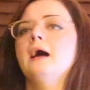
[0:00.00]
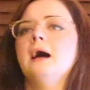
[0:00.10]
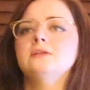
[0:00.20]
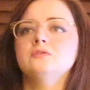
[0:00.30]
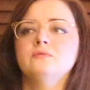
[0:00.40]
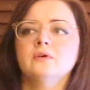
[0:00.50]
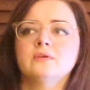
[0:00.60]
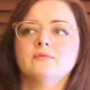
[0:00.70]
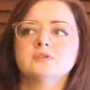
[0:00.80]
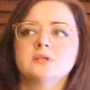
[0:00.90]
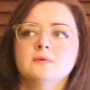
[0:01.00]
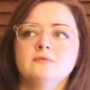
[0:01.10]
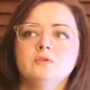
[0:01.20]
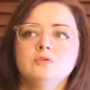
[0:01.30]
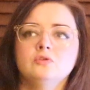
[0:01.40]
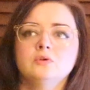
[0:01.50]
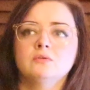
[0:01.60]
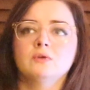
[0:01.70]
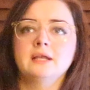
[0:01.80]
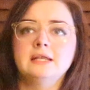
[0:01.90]
I do feel that for some of you, you
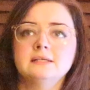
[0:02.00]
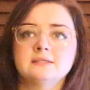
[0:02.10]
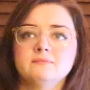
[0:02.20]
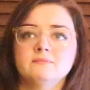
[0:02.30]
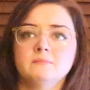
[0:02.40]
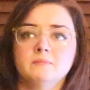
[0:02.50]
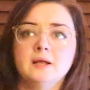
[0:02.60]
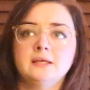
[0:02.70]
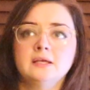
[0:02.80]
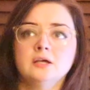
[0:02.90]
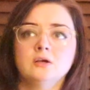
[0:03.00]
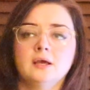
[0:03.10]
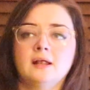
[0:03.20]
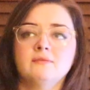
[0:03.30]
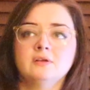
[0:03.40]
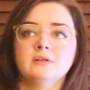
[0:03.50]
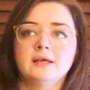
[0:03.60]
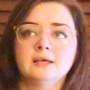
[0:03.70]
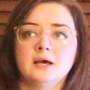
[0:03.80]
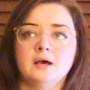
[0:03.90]
could run into some money here, and I feel
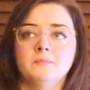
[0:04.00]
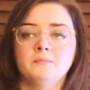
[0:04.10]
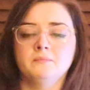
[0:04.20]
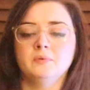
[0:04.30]
like um,